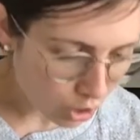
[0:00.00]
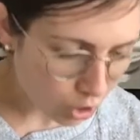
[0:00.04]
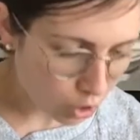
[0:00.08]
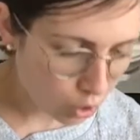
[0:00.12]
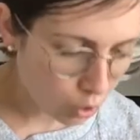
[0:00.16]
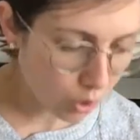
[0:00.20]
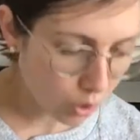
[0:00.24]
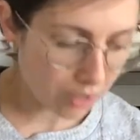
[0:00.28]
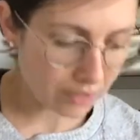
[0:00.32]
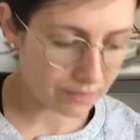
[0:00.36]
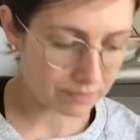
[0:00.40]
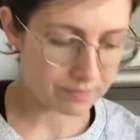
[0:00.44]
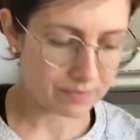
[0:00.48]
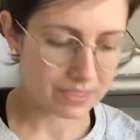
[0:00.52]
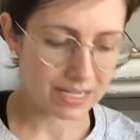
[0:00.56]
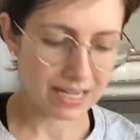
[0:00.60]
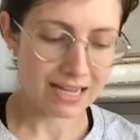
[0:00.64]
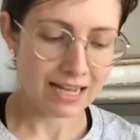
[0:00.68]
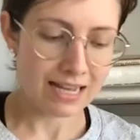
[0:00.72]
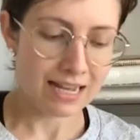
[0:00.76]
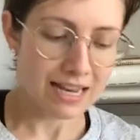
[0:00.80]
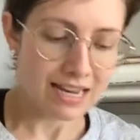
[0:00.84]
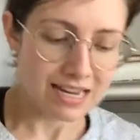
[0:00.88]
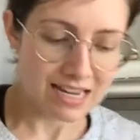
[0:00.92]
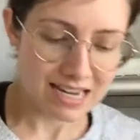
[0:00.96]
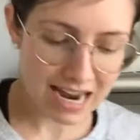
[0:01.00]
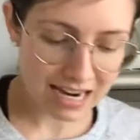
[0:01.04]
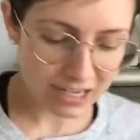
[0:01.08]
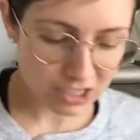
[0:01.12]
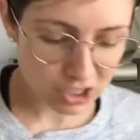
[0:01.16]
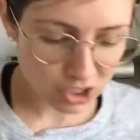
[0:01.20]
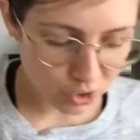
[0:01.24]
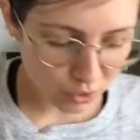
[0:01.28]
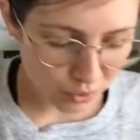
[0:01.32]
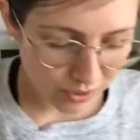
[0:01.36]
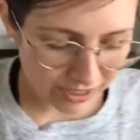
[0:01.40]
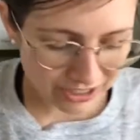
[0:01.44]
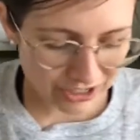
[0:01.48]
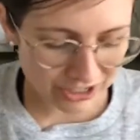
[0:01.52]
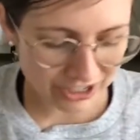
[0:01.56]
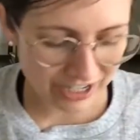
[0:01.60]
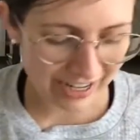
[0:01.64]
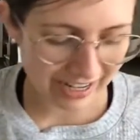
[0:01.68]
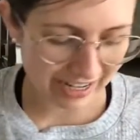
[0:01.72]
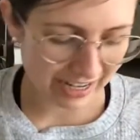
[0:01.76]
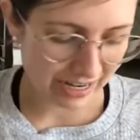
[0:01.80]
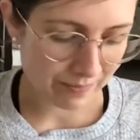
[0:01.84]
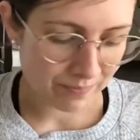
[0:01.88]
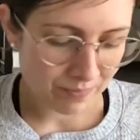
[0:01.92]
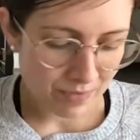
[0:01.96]
Cool. Next
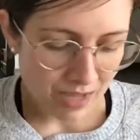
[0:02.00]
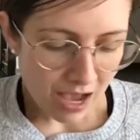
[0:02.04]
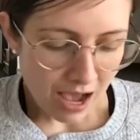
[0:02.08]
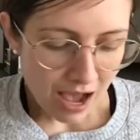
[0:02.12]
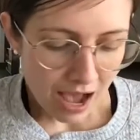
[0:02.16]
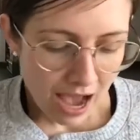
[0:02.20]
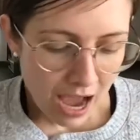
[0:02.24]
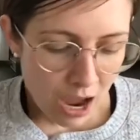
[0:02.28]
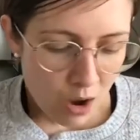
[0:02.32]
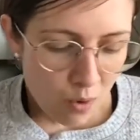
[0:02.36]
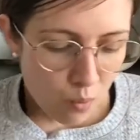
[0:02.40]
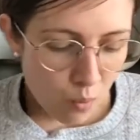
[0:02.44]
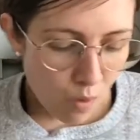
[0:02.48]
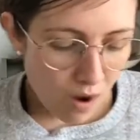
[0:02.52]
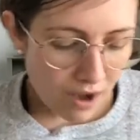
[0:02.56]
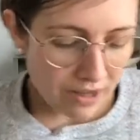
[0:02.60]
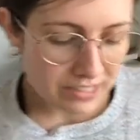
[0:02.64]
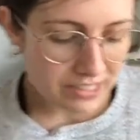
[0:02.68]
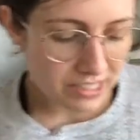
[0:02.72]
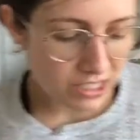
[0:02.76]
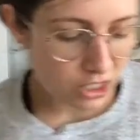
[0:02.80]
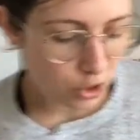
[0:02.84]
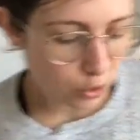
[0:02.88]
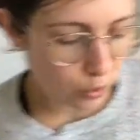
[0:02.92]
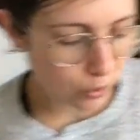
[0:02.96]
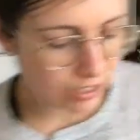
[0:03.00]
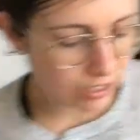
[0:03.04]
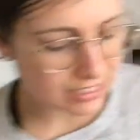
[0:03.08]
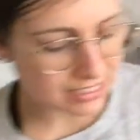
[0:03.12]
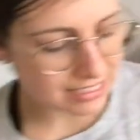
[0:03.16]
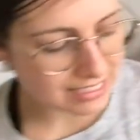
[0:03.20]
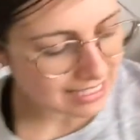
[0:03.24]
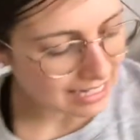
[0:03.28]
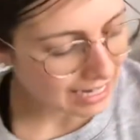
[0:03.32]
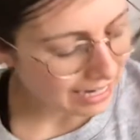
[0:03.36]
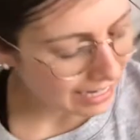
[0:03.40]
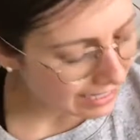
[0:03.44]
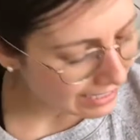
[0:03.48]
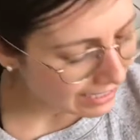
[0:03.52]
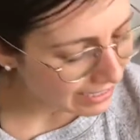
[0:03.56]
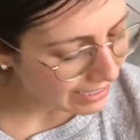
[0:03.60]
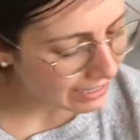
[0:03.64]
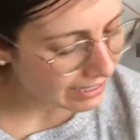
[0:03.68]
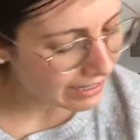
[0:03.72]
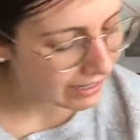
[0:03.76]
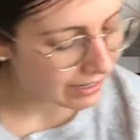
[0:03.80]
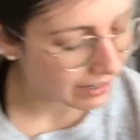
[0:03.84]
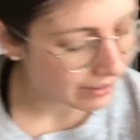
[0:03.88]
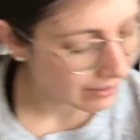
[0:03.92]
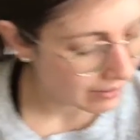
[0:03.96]
question. I want to quit
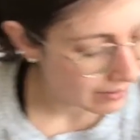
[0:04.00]
dieting